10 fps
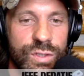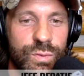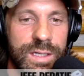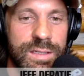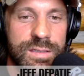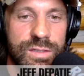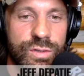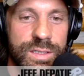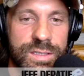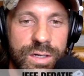Which way does the
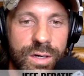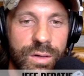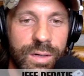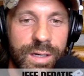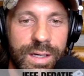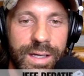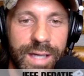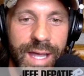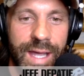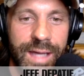choice go?
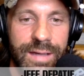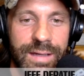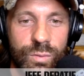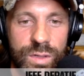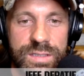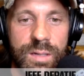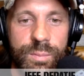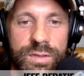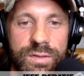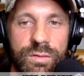And it wasn't
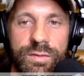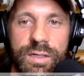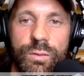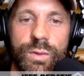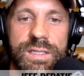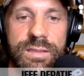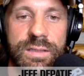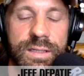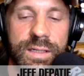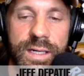up until very
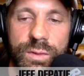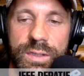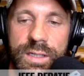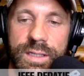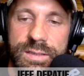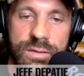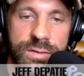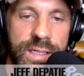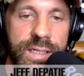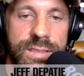recently that I realized,
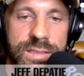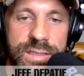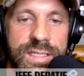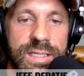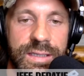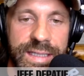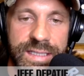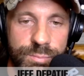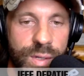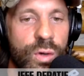okay, it's at
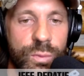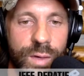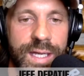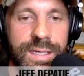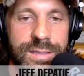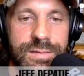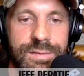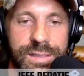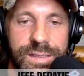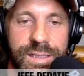least both ways,
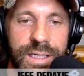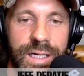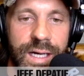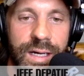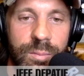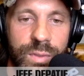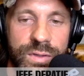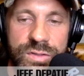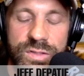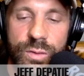
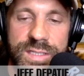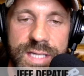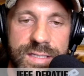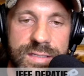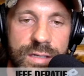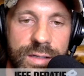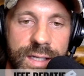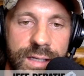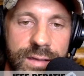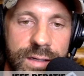but there's always that subtle
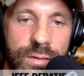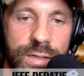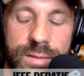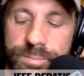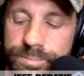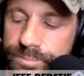hand there, right?